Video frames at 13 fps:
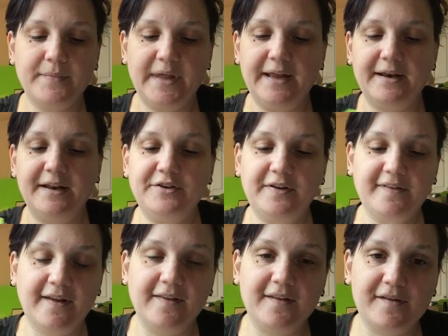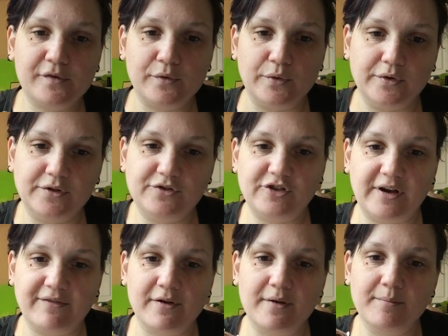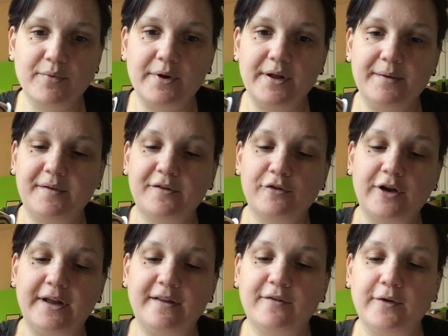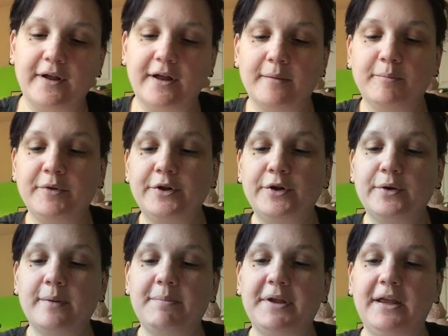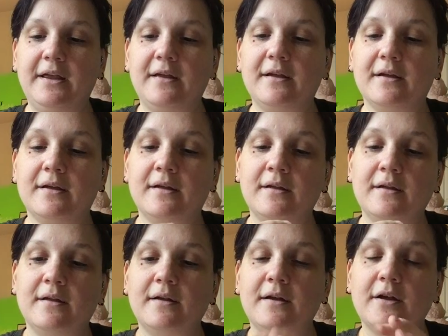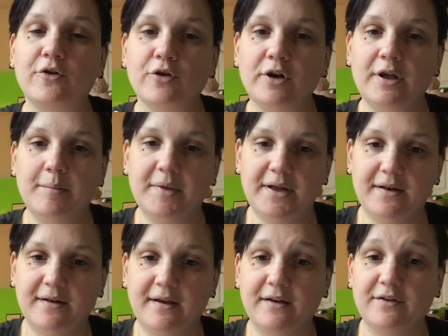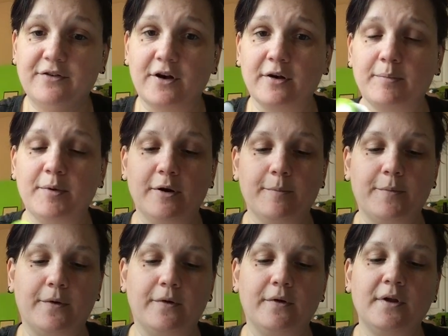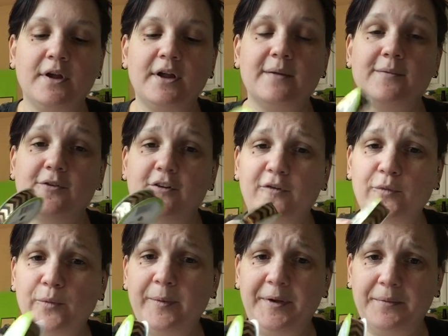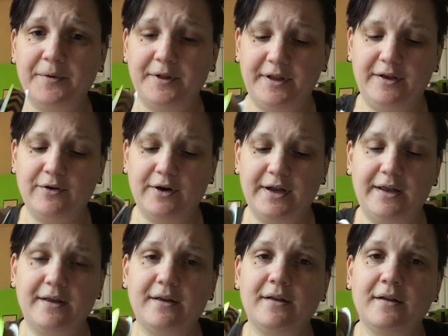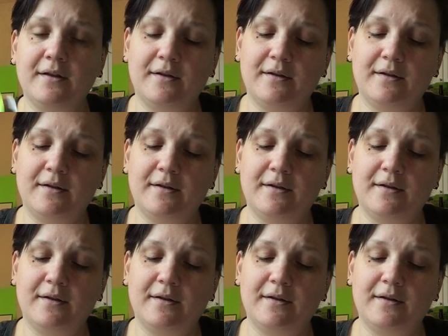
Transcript: And I just thought this gold chevron print was great. So I got a blue, a pink, a cream, and like a dark purple, which will be really great.